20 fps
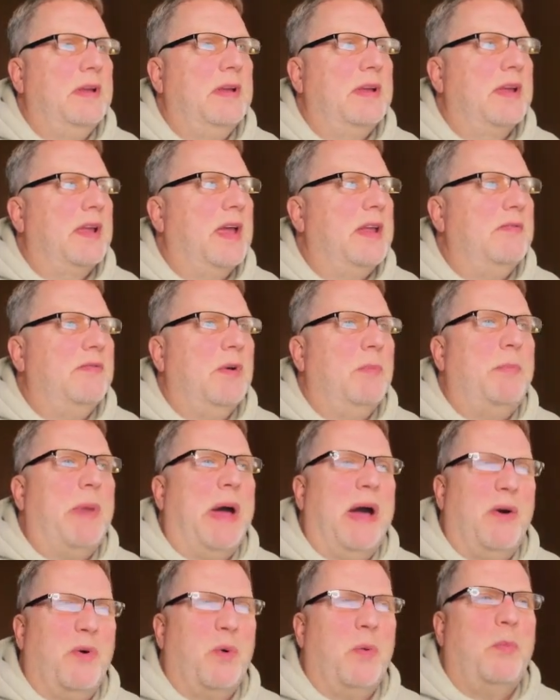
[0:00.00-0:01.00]
kind of a
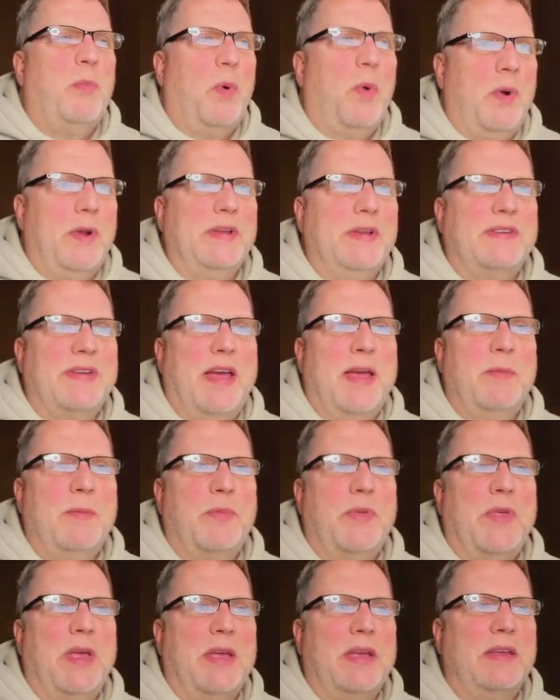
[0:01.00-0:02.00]
PowerPoint type
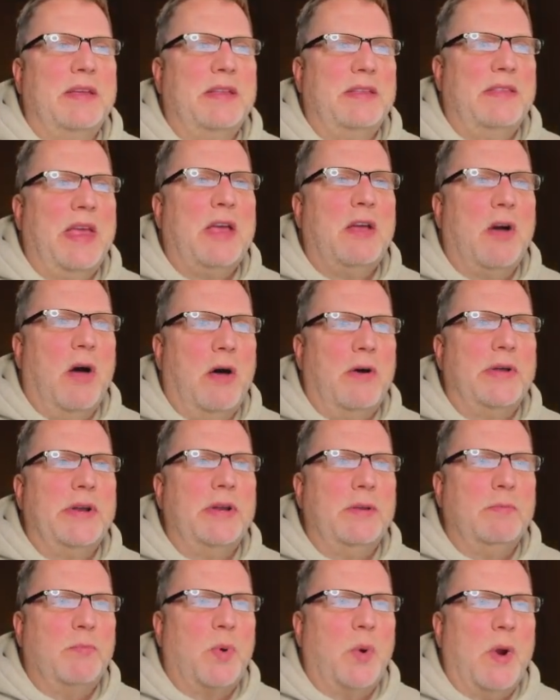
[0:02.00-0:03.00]
thing. They call it
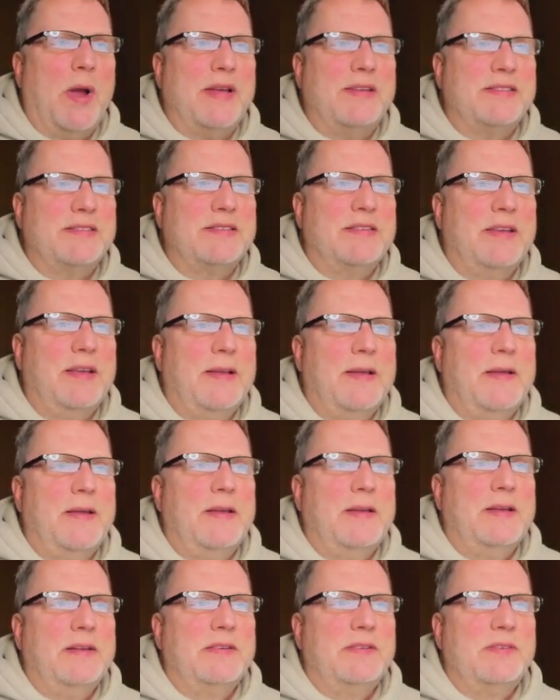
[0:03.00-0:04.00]
Impress.
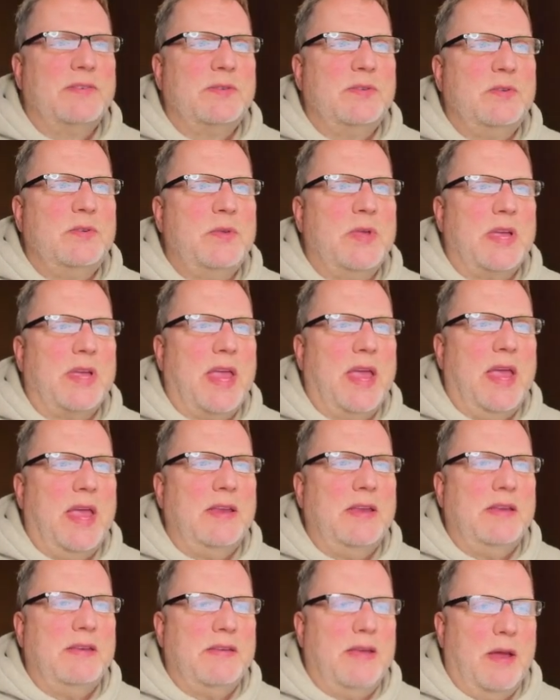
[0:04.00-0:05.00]
Do the
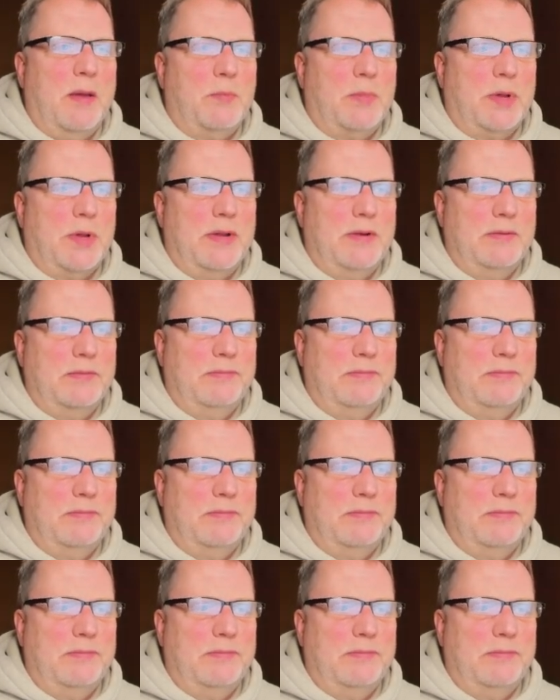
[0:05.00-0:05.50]
candy template.